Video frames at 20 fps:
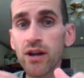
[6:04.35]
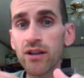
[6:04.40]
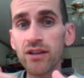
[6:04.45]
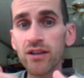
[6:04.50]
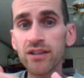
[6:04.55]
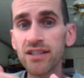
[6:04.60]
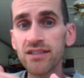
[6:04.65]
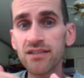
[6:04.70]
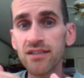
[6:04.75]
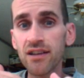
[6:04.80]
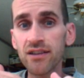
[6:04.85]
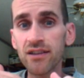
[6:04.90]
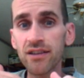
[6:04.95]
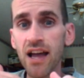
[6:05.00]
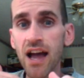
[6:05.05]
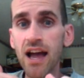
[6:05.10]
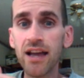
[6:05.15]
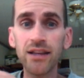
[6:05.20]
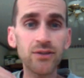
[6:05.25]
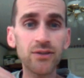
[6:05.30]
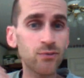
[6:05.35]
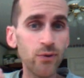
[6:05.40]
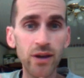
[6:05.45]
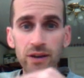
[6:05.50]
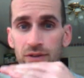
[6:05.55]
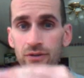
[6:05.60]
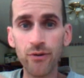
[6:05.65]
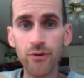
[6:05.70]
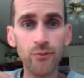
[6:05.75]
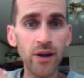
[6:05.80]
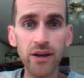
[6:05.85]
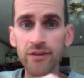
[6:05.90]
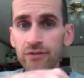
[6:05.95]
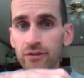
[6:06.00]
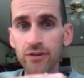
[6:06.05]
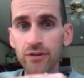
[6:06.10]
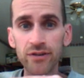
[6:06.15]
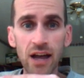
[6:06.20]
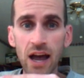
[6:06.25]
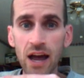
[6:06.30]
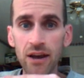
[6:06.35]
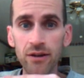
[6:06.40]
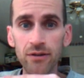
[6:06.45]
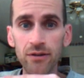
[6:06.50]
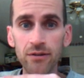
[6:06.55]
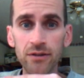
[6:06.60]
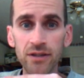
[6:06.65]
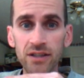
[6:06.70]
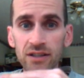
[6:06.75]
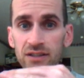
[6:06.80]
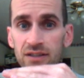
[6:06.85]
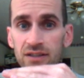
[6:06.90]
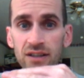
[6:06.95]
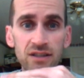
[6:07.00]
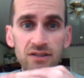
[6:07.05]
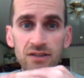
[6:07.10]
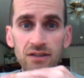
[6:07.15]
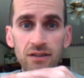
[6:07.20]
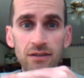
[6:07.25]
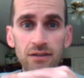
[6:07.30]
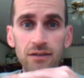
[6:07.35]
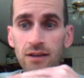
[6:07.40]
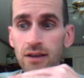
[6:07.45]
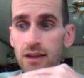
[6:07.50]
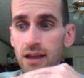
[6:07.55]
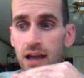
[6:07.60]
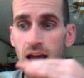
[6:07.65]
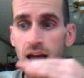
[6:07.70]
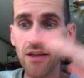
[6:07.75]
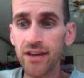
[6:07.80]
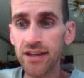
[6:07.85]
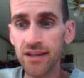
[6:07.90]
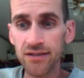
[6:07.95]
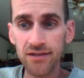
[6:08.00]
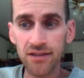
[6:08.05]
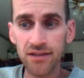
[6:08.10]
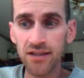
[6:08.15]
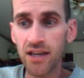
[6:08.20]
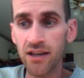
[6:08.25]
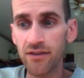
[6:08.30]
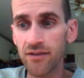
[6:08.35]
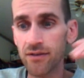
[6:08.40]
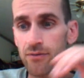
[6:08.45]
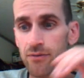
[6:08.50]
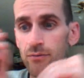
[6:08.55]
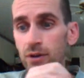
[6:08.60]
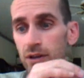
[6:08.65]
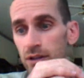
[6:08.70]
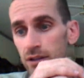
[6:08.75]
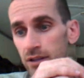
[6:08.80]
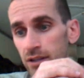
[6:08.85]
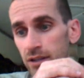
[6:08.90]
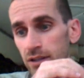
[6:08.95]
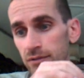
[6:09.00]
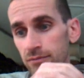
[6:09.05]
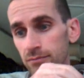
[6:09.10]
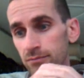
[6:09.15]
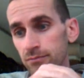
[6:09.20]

well against the other guy, it's ready, they're ready for a title contention. I think it's a given, really.